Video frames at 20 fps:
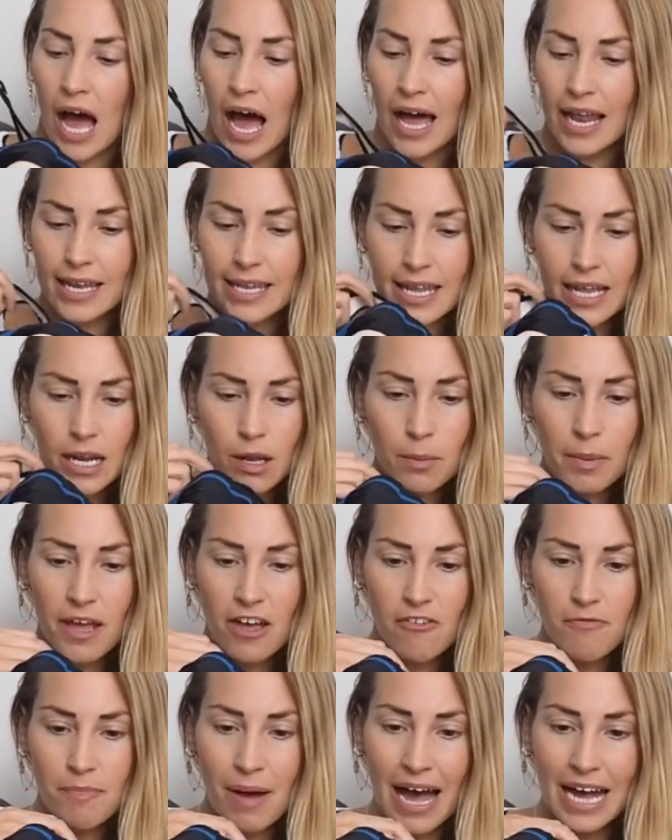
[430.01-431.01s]
A little
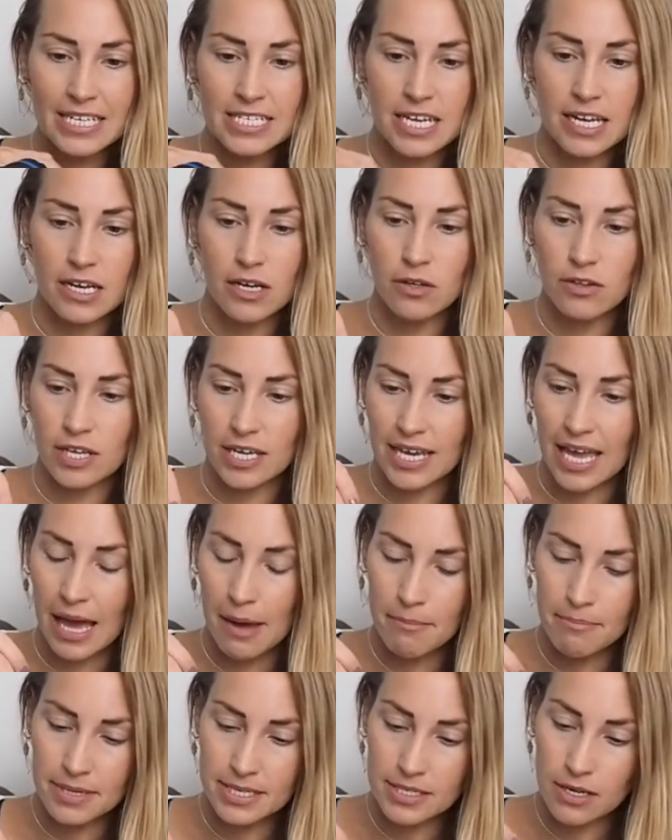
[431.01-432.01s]
bit of padding that
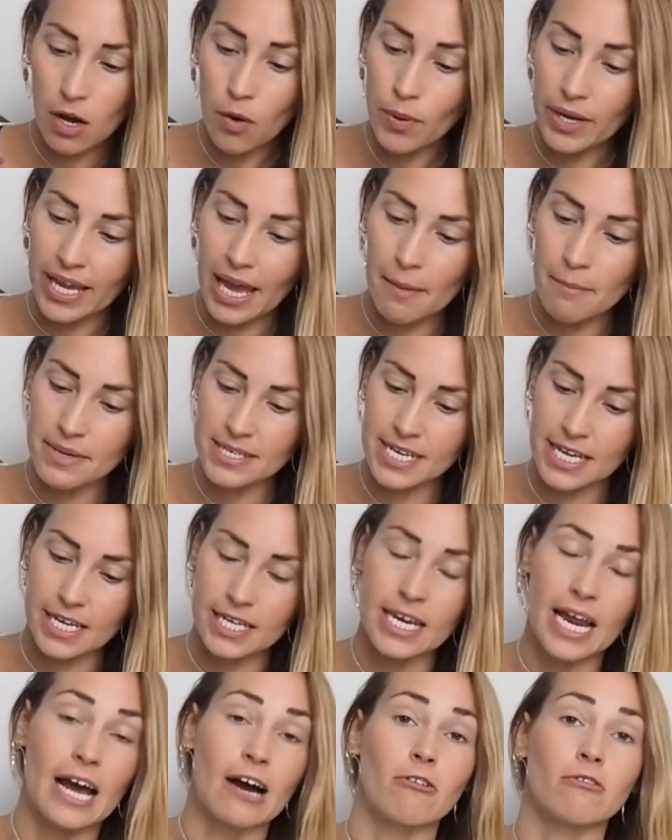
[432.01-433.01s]
can be, oh, it can be
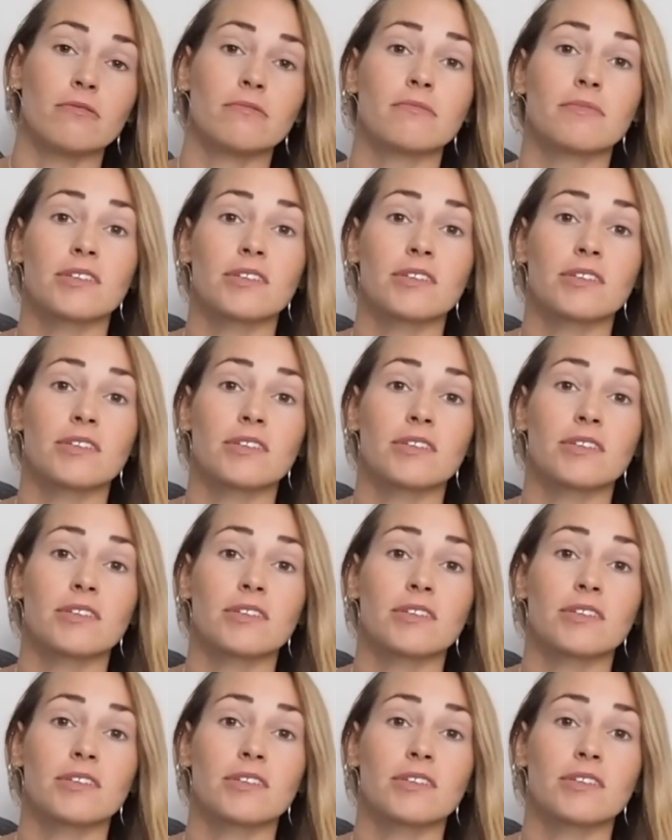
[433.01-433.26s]
taken out.